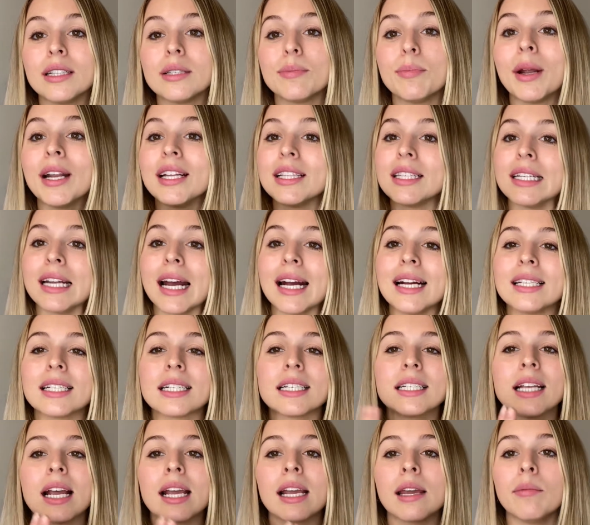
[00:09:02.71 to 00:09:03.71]
but it's nice
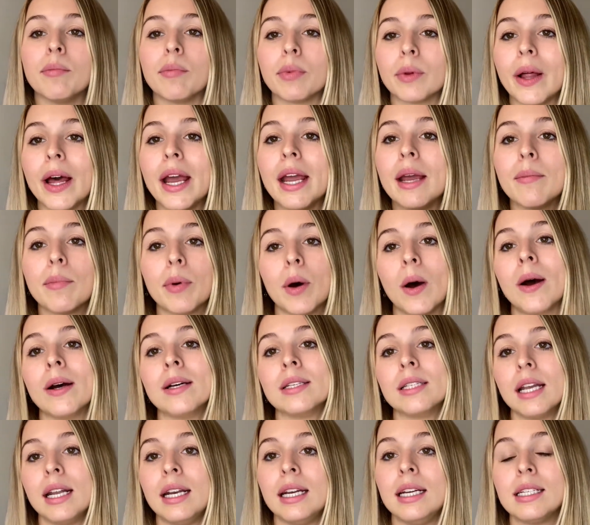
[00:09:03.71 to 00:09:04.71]
because I can play and pause
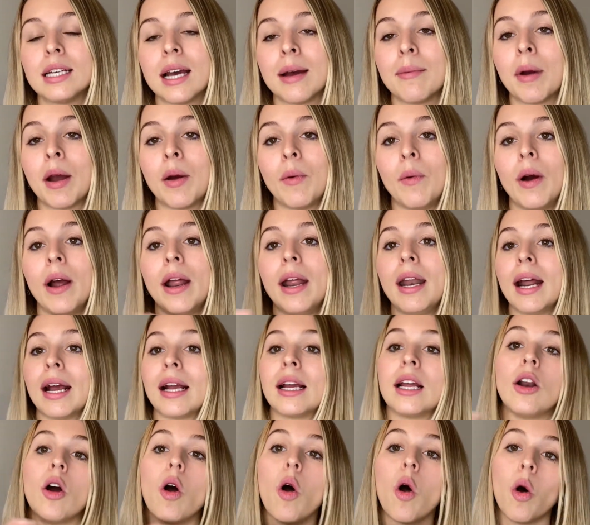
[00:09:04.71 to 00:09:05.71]
anytime I want, and I
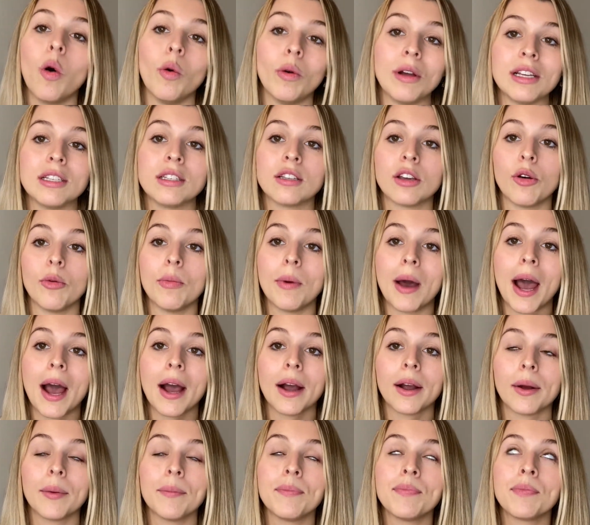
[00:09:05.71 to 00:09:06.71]
can always go
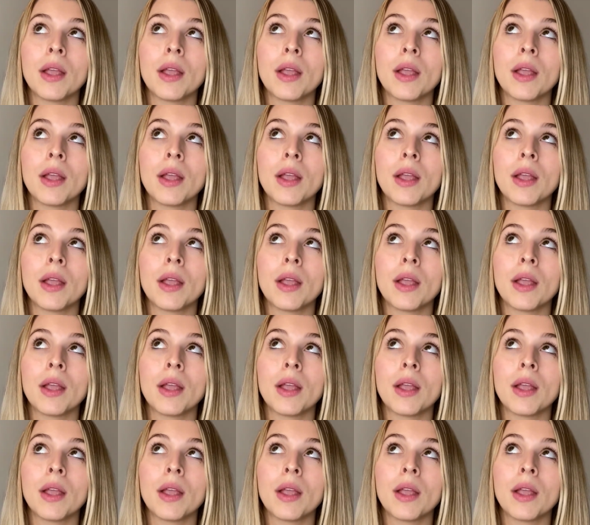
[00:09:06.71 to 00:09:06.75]
back.